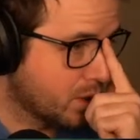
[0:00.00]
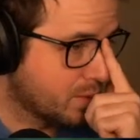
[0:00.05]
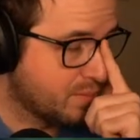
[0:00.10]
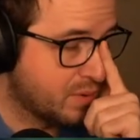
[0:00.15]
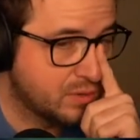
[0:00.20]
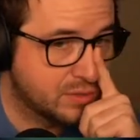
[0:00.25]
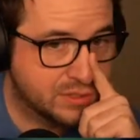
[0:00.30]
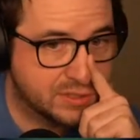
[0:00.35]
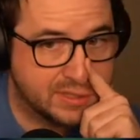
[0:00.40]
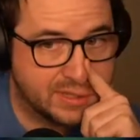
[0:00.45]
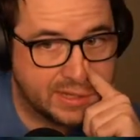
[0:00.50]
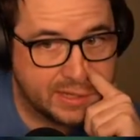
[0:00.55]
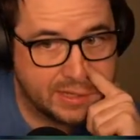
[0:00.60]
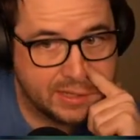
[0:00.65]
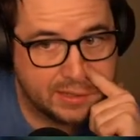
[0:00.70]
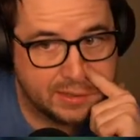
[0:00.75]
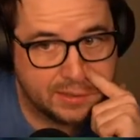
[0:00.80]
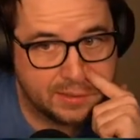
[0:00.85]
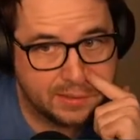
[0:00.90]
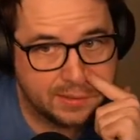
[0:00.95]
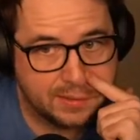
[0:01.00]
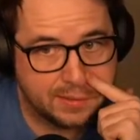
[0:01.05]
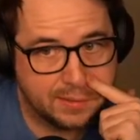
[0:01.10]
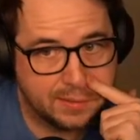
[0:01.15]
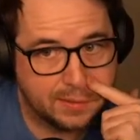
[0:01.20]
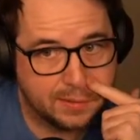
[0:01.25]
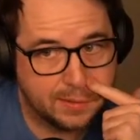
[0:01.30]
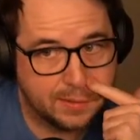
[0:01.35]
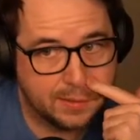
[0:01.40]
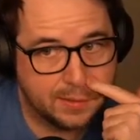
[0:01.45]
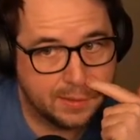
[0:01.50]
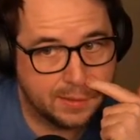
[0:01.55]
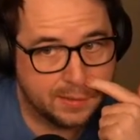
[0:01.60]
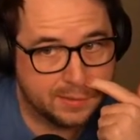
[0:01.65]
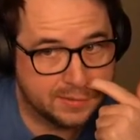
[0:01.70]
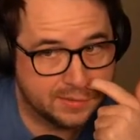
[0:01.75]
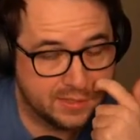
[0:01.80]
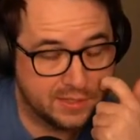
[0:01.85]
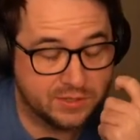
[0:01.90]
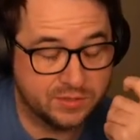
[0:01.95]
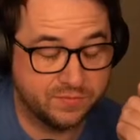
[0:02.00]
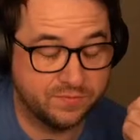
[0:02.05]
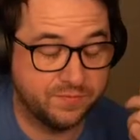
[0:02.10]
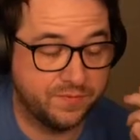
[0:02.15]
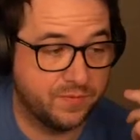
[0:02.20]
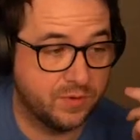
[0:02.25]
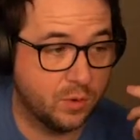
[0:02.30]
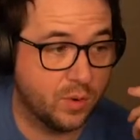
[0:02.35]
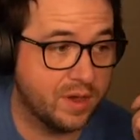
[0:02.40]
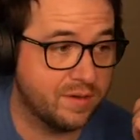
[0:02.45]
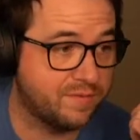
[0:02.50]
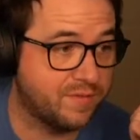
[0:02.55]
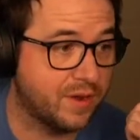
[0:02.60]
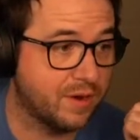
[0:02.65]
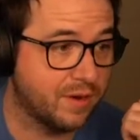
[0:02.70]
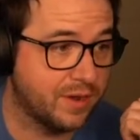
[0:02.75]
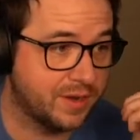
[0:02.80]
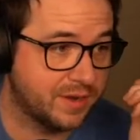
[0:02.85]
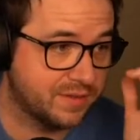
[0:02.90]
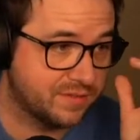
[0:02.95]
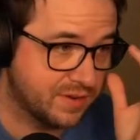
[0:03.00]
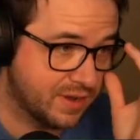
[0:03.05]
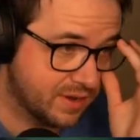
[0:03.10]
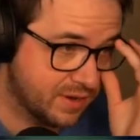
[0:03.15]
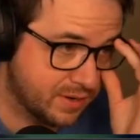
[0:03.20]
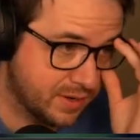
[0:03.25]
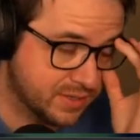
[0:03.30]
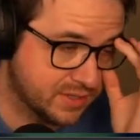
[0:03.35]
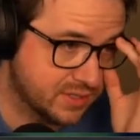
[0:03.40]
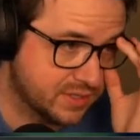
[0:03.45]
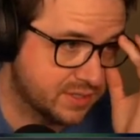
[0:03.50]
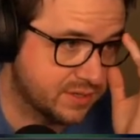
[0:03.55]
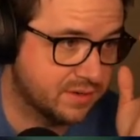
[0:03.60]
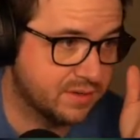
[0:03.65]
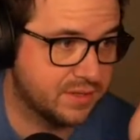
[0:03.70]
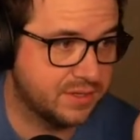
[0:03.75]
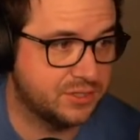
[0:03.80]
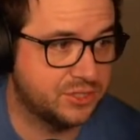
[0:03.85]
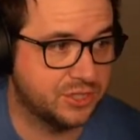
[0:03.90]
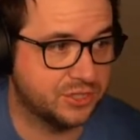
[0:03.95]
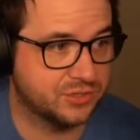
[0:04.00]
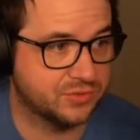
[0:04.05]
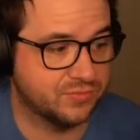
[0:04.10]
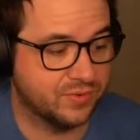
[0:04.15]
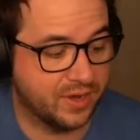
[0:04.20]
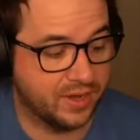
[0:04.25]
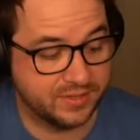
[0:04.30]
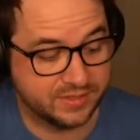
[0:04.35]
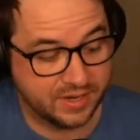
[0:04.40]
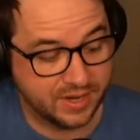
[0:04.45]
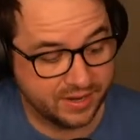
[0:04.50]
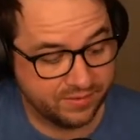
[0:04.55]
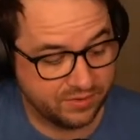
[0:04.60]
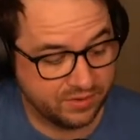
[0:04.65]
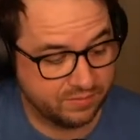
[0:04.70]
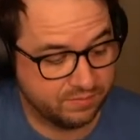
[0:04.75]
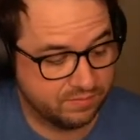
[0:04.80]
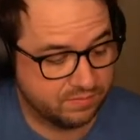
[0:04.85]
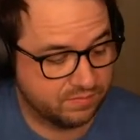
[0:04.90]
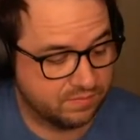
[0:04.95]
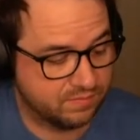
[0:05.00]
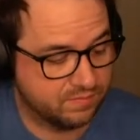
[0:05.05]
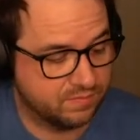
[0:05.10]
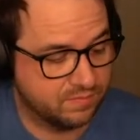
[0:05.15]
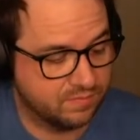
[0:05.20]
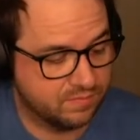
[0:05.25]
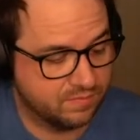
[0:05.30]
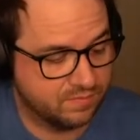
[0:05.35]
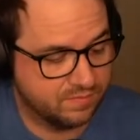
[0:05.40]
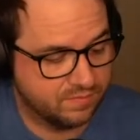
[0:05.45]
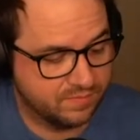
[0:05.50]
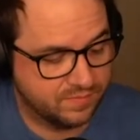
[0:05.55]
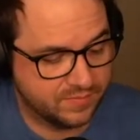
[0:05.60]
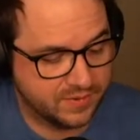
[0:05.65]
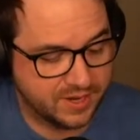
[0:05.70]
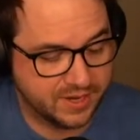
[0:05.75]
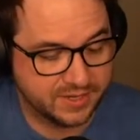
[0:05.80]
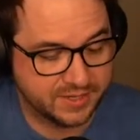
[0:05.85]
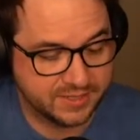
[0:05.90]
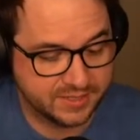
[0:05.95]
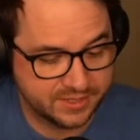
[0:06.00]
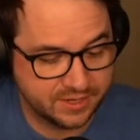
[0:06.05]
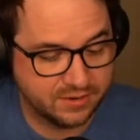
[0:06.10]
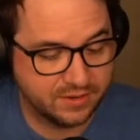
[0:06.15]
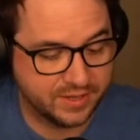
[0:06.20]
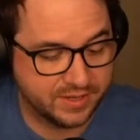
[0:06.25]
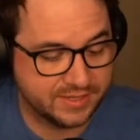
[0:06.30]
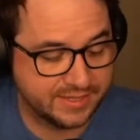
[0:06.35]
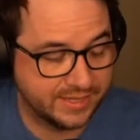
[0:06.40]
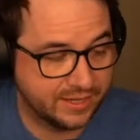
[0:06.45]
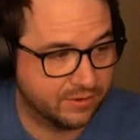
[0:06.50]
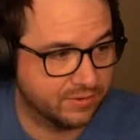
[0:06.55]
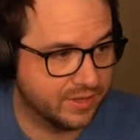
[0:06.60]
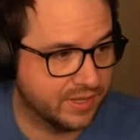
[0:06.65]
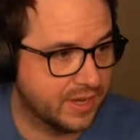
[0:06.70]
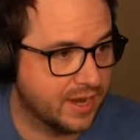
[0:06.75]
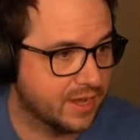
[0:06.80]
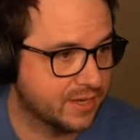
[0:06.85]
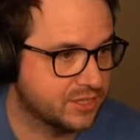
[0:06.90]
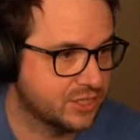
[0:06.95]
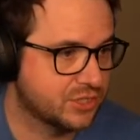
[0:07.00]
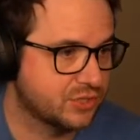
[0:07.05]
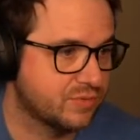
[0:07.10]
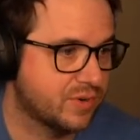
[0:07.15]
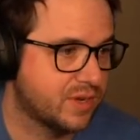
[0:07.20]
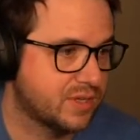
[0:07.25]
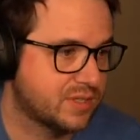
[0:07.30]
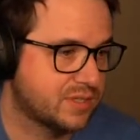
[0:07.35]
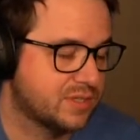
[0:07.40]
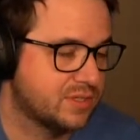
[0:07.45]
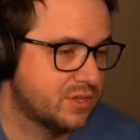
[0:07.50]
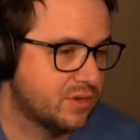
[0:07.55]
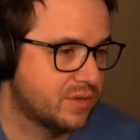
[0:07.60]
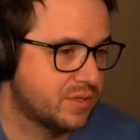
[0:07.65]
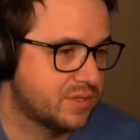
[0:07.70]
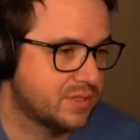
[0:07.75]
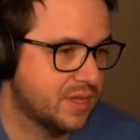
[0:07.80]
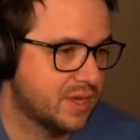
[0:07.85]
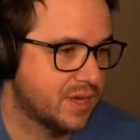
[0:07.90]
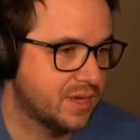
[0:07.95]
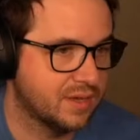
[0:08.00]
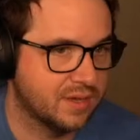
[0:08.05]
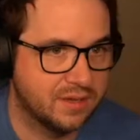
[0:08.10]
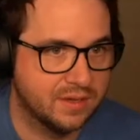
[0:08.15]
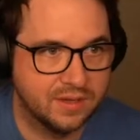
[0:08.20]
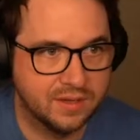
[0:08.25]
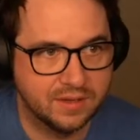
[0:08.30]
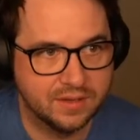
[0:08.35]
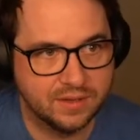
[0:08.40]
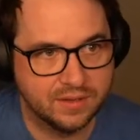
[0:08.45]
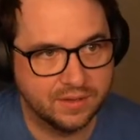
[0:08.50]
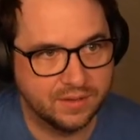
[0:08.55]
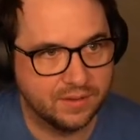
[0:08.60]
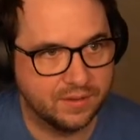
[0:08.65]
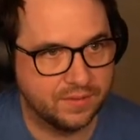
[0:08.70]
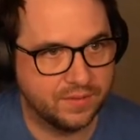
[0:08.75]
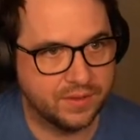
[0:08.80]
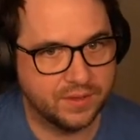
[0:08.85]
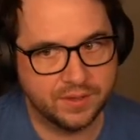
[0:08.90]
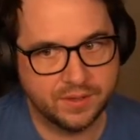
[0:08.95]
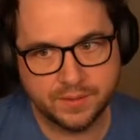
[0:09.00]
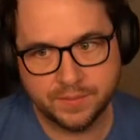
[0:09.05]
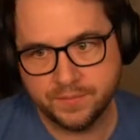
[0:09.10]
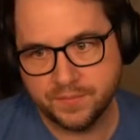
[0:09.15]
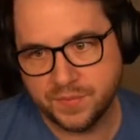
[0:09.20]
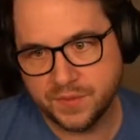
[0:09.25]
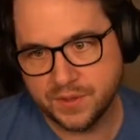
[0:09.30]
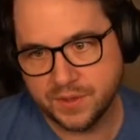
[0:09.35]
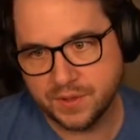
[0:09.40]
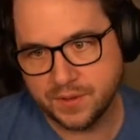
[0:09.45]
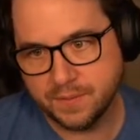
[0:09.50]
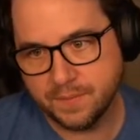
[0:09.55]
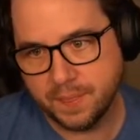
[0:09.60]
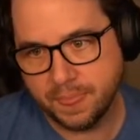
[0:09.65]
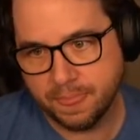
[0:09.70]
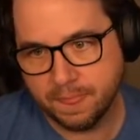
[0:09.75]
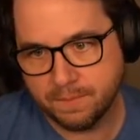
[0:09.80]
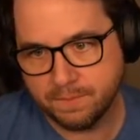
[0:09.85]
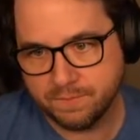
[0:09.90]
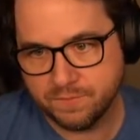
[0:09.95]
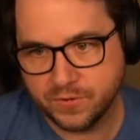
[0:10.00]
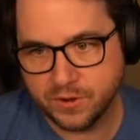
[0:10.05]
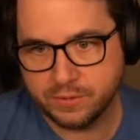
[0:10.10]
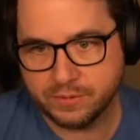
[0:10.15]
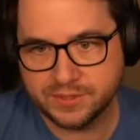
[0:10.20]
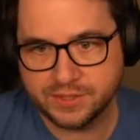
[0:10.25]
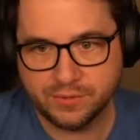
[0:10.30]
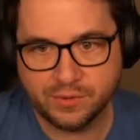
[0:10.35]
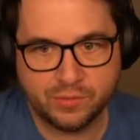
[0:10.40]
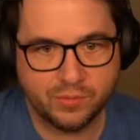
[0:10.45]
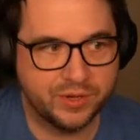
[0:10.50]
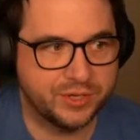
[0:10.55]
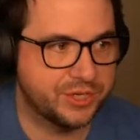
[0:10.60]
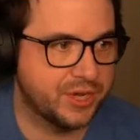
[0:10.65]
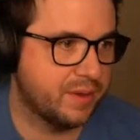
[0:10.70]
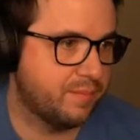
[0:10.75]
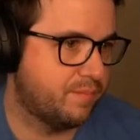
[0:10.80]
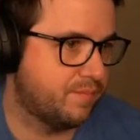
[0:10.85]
mostly is quite varied. It's not necessarily just Rust. It's not necessarily. It's literally not just Rust. So it's like the frequency with which I